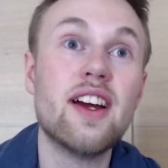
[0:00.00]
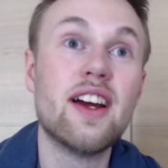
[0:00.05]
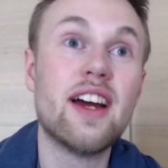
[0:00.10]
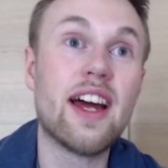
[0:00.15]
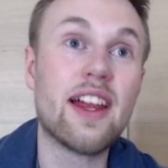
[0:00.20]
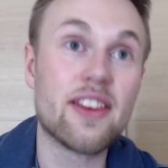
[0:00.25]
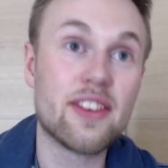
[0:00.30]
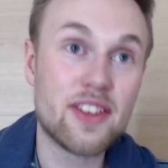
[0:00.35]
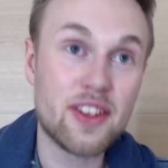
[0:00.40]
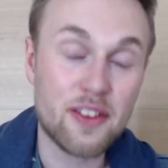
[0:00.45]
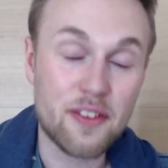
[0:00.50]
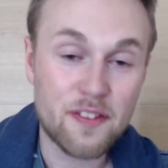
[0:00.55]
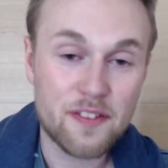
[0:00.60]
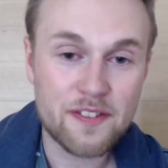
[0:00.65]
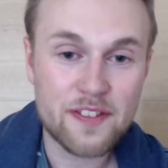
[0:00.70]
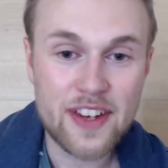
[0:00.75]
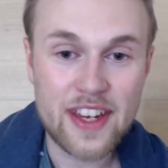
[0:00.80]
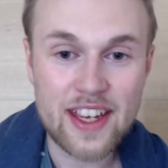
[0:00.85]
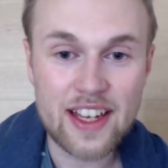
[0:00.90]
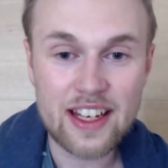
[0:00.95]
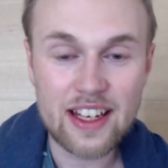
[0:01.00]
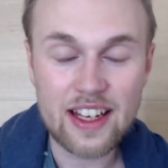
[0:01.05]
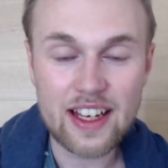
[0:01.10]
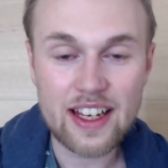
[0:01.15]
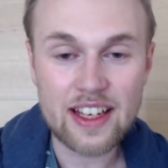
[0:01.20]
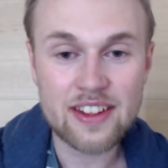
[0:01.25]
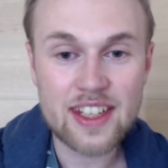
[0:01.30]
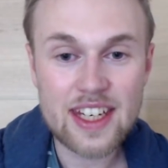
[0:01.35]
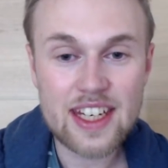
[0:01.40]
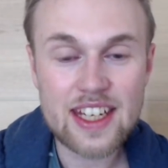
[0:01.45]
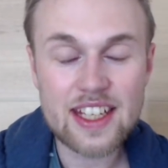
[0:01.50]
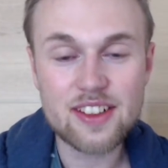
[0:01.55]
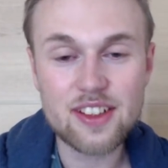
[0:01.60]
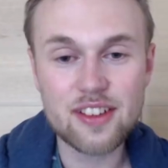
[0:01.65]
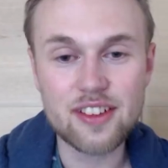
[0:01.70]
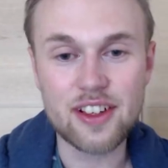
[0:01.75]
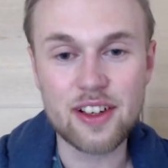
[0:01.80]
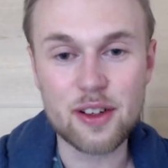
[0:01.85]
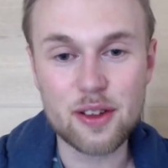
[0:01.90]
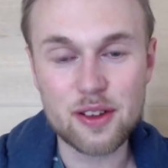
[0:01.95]
and to feel a need to
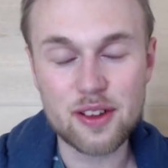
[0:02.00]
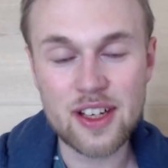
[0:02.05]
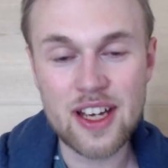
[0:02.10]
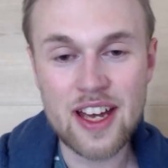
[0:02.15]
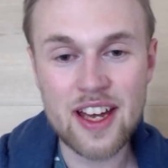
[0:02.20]
you know